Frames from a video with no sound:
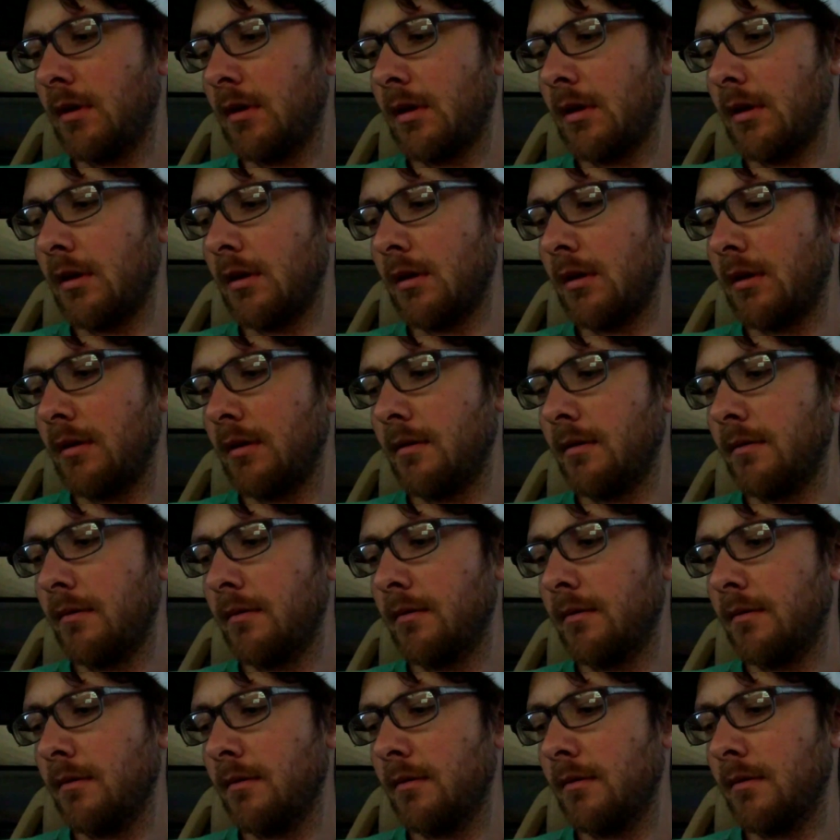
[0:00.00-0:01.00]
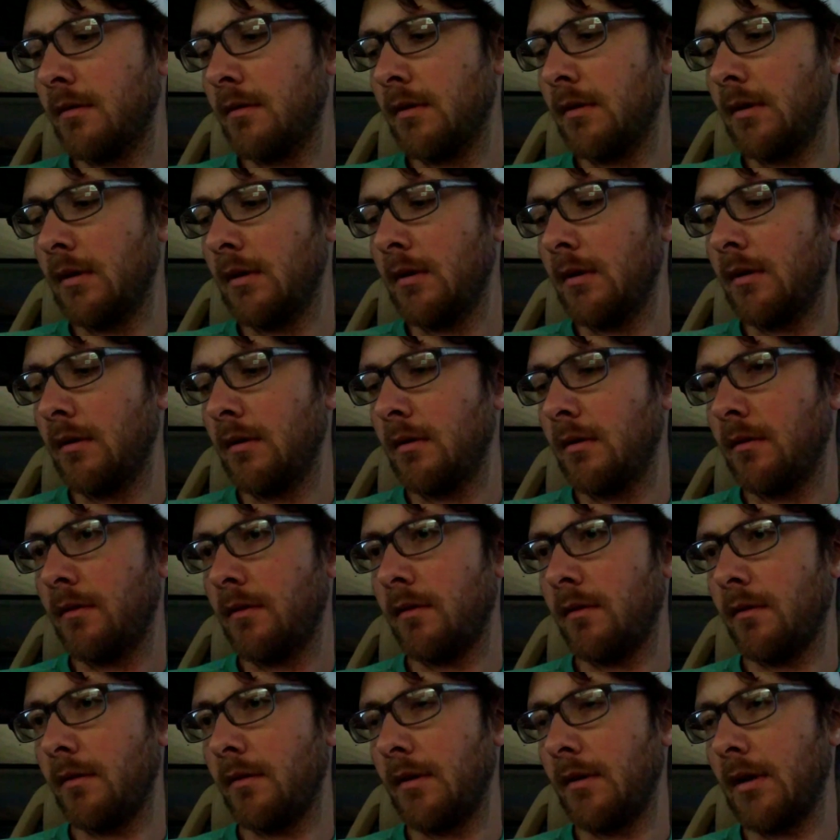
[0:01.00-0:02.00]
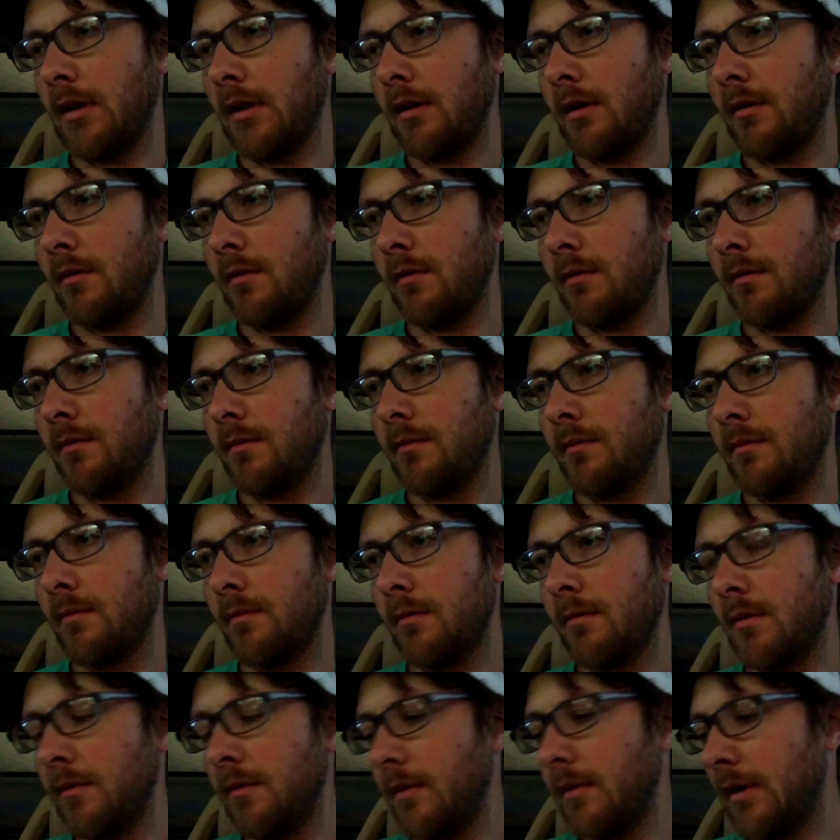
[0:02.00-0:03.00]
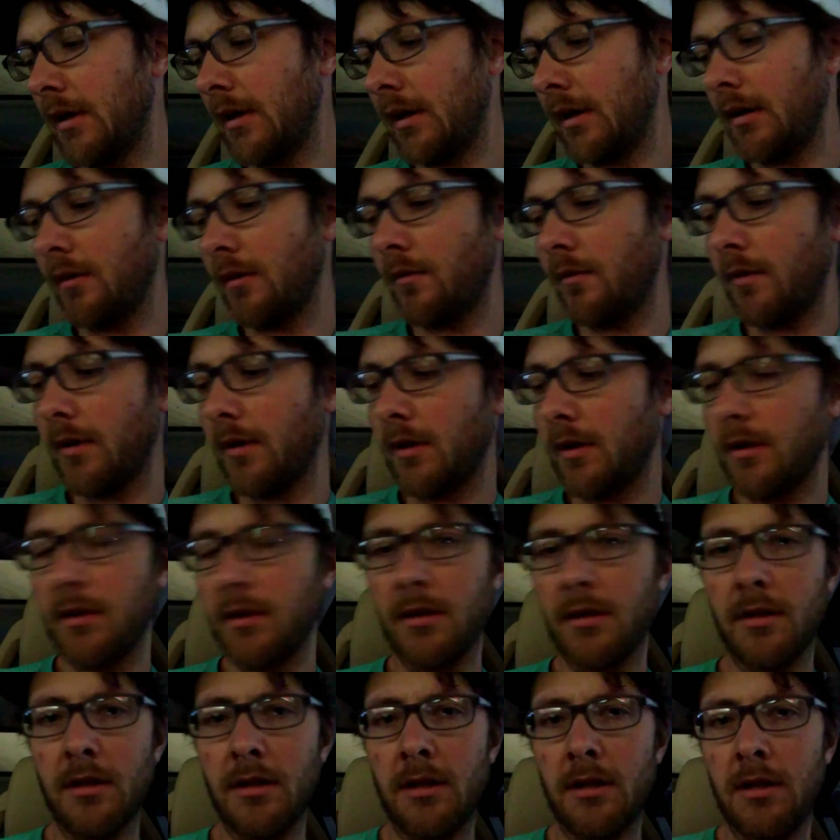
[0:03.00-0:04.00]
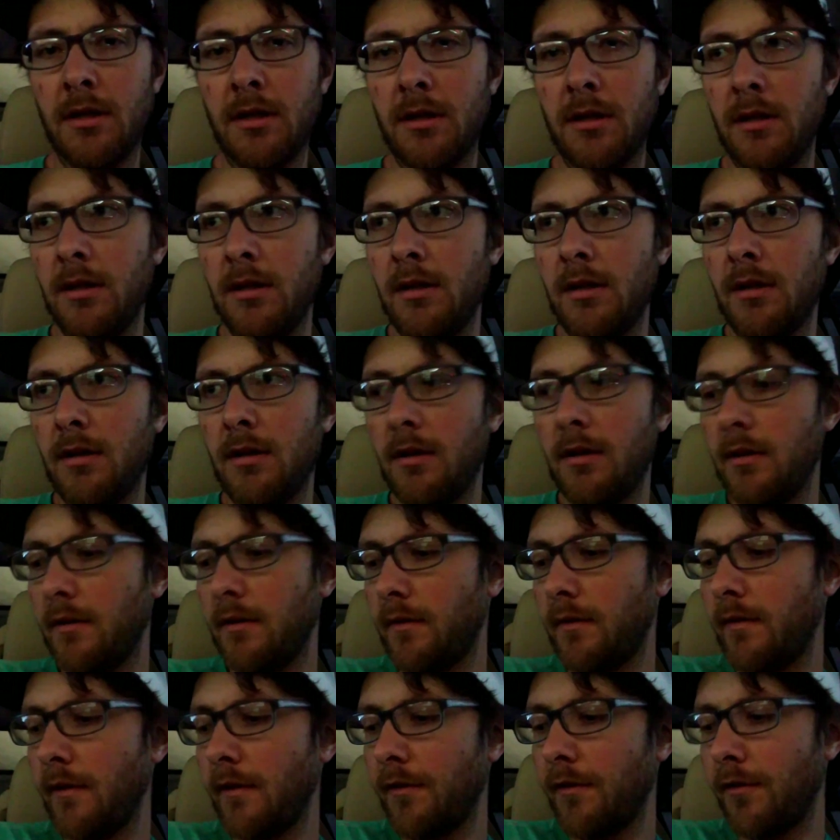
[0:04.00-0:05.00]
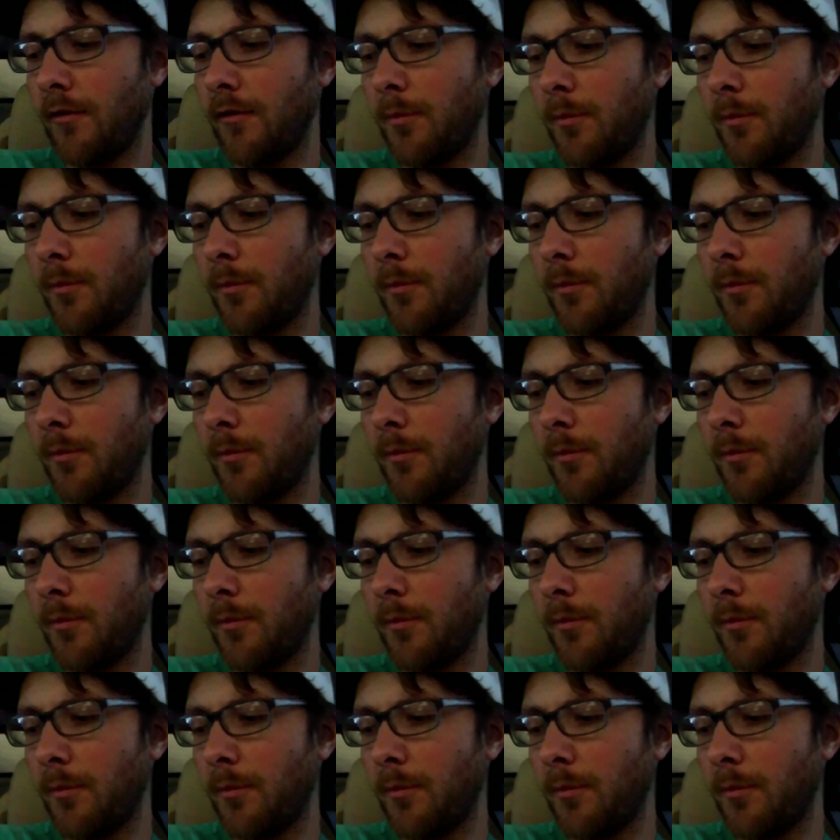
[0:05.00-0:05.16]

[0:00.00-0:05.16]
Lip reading: Okay. So now what we got going on is this is